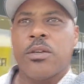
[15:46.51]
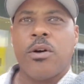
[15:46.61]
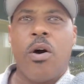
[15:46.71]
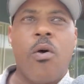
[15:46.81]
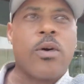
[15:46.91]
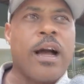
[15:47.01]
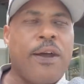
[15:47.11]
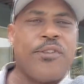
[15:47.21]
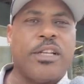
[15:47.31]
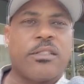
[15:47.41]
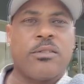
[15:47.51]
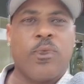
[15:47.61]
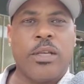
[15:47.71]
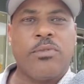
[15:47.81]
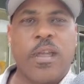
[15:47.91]
whole confidence and the
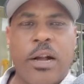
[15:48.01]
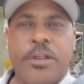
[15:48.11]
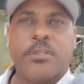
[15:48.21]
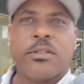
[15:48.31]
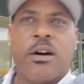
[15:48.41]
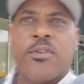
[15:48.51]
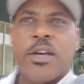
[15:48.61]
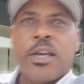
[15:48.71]
way you carry yourself.